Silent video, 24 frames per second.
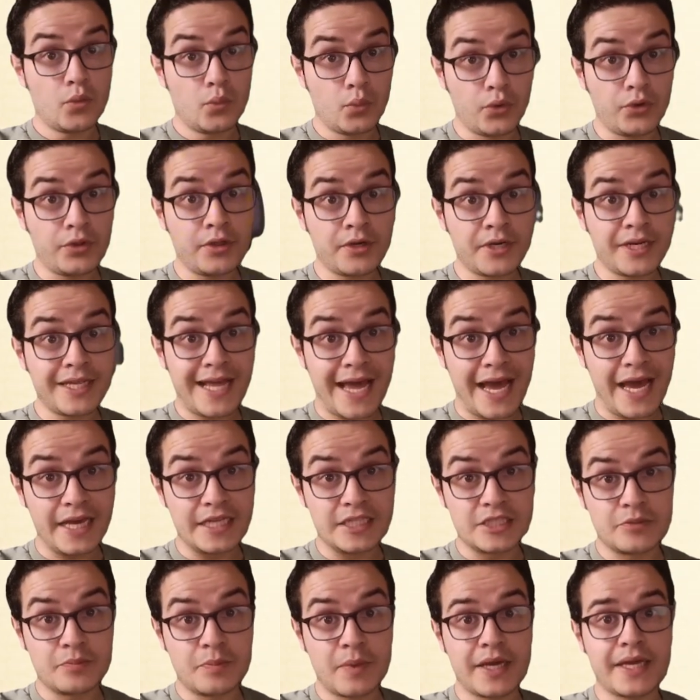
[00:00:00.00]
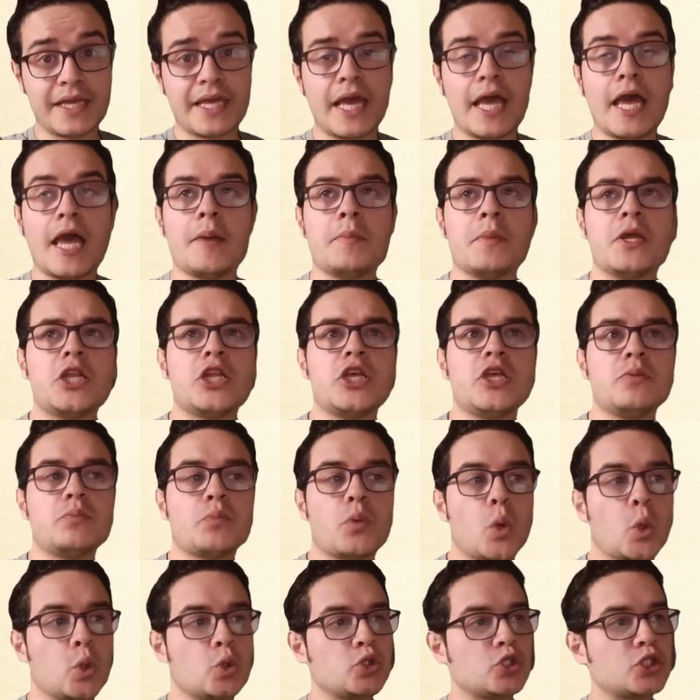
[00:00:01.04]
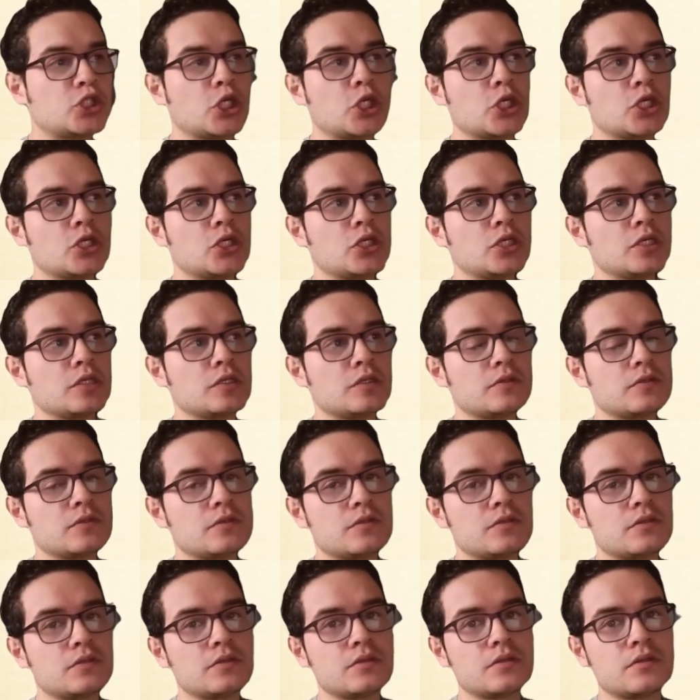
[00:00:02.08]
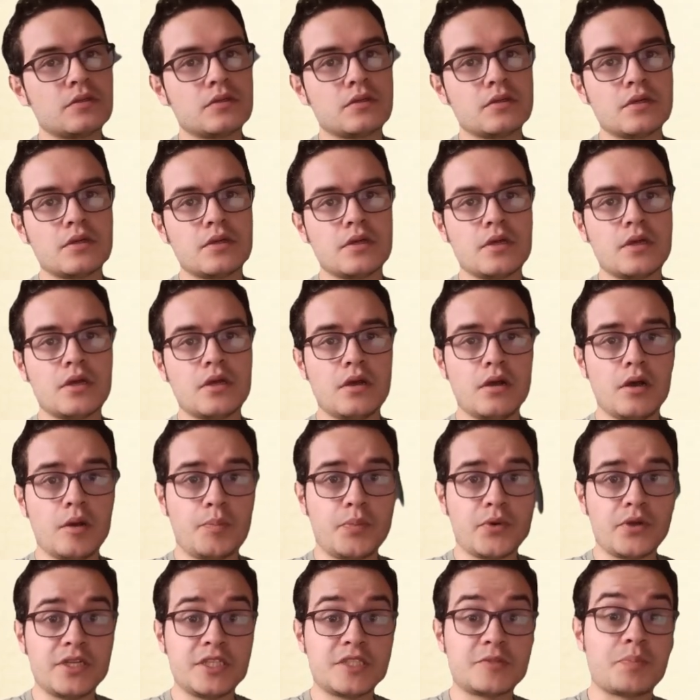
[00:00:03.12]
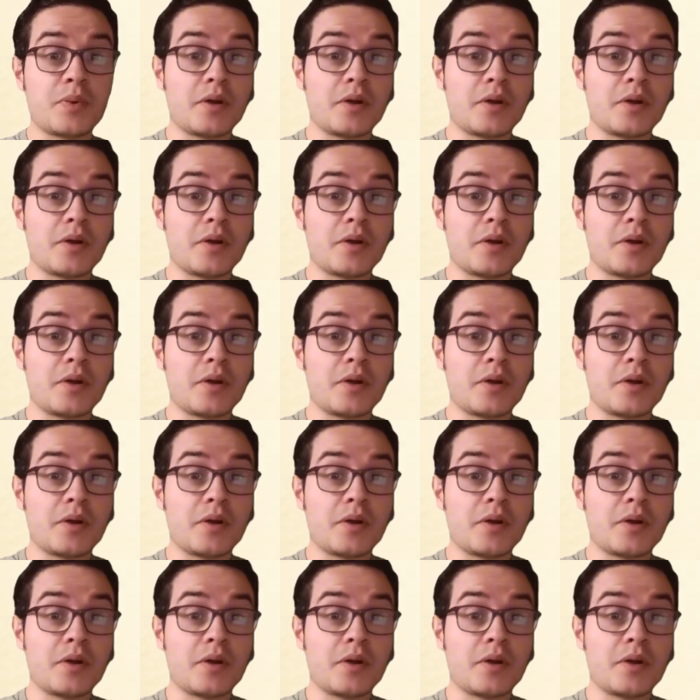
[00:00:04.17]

Wuthering Heights by Emily Brontë. Upon its